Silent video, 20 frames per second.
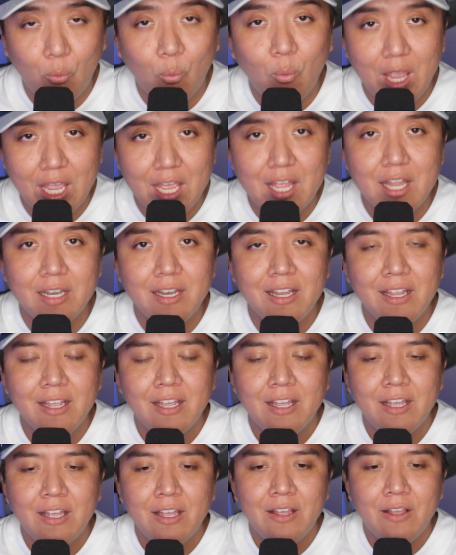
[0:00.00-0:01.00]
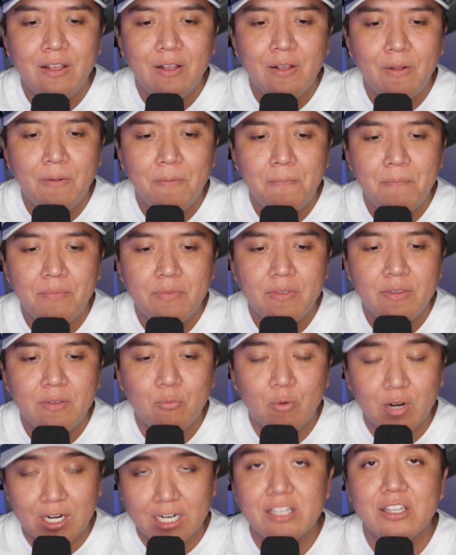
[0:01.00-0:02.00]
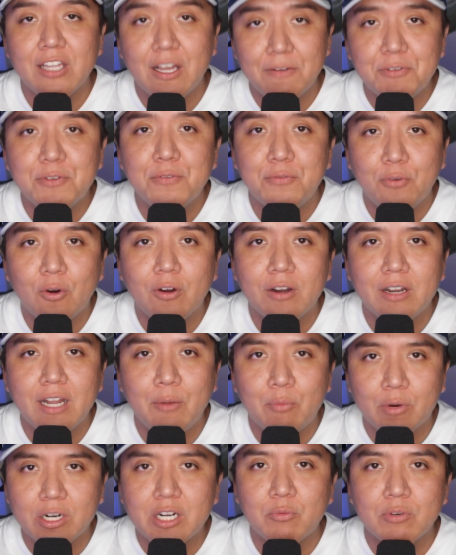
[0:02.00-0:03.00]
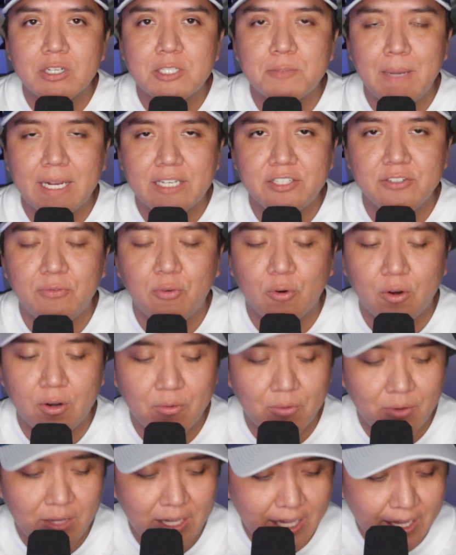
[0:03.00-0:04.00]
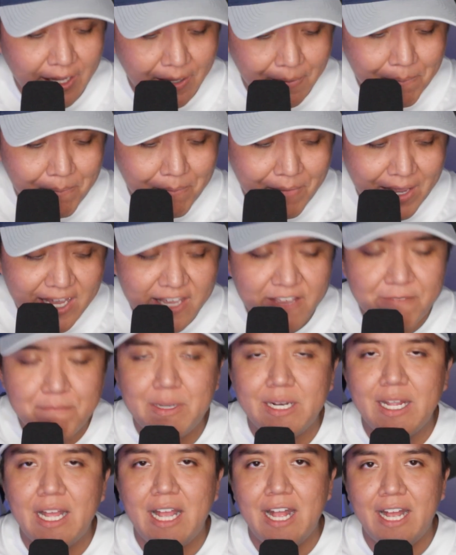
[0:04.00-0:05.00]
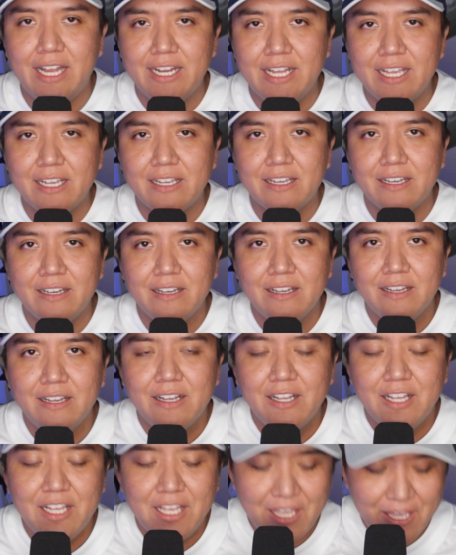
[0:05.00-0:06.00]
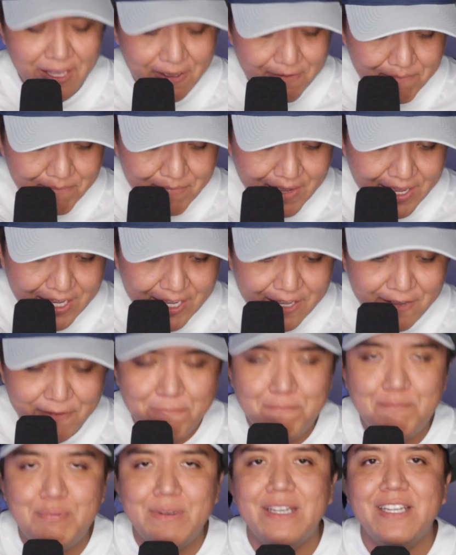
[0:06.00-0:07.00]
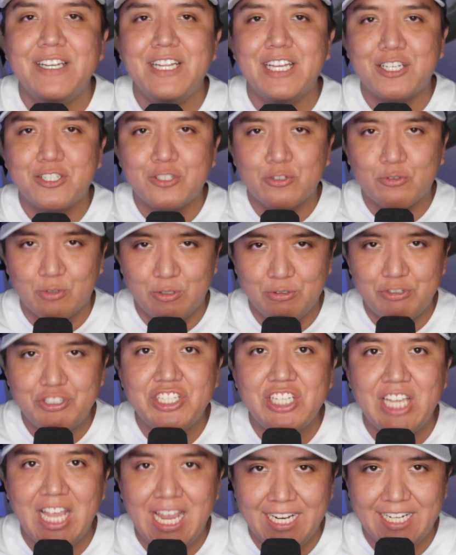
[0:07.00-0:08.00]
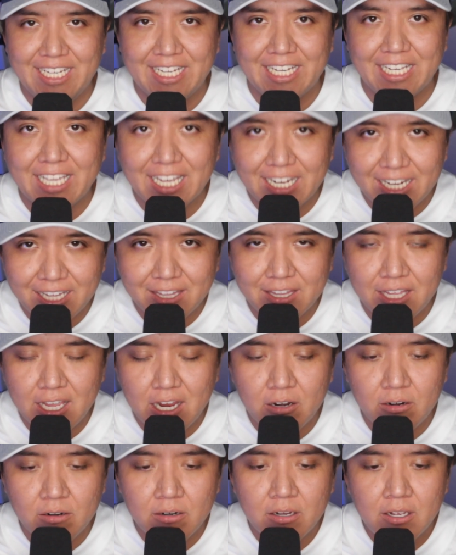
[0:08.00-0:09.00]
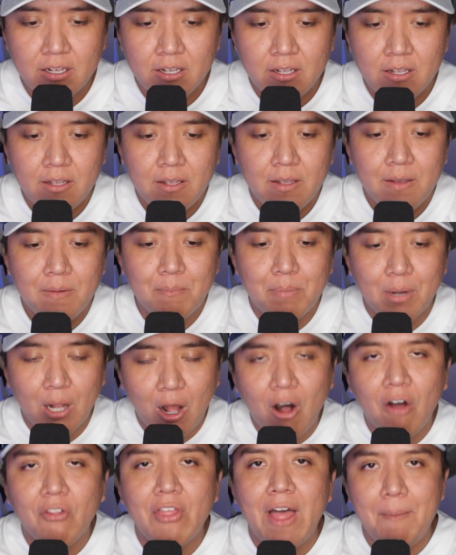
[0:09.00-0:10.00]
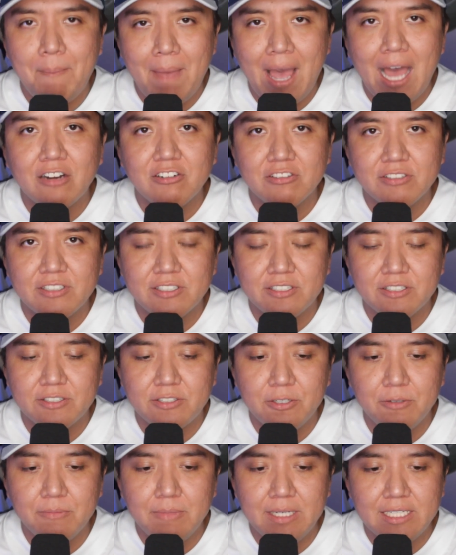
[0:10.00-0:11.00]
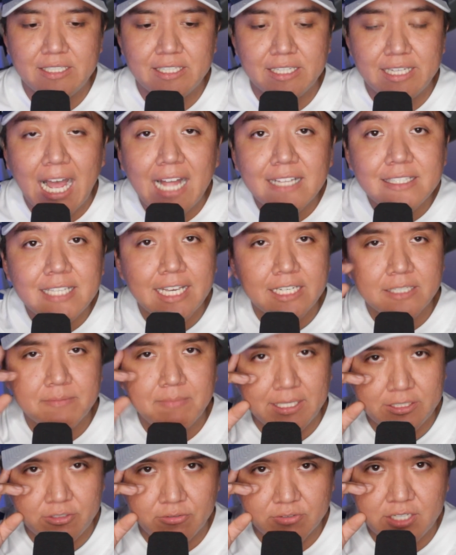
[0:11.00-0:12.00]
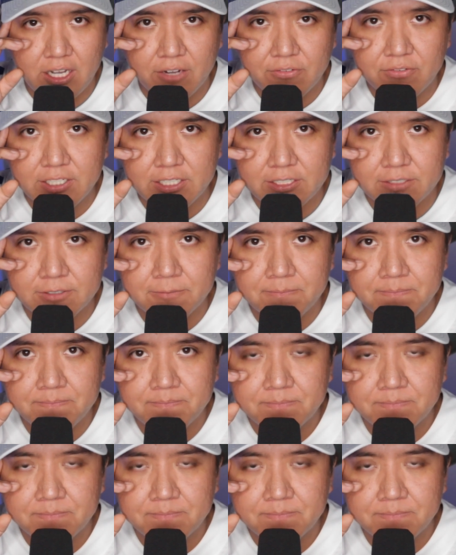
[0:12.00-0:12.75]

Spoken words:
win, we're going to love you for it, and we're going to respect you for it. It may have been a headache. It may have been excruciating getting there, but all that matters is the 2 minutes, and that takes mental toughness.